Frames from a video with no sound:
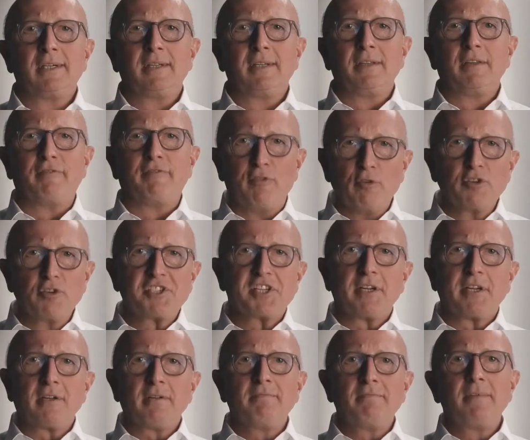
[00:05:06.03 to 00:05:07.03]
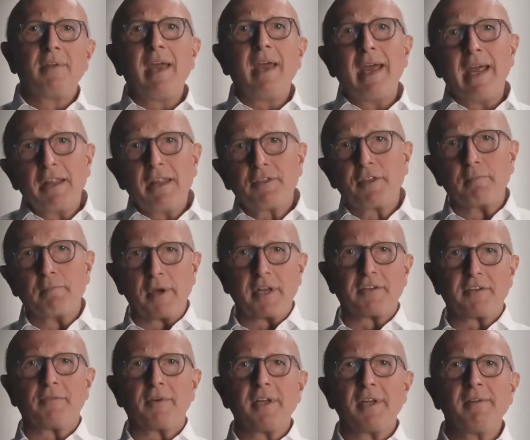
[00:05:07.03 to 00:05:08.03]
If more power is required
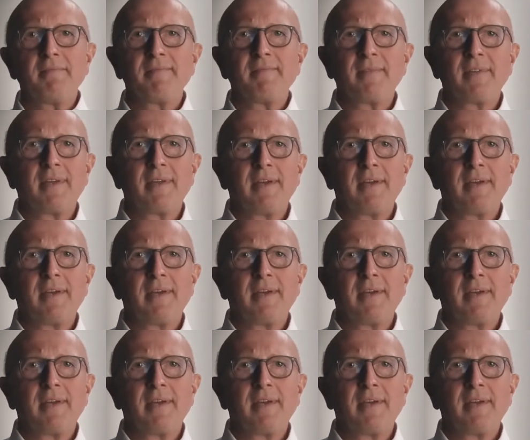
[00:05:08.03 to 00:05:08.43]
than the fuel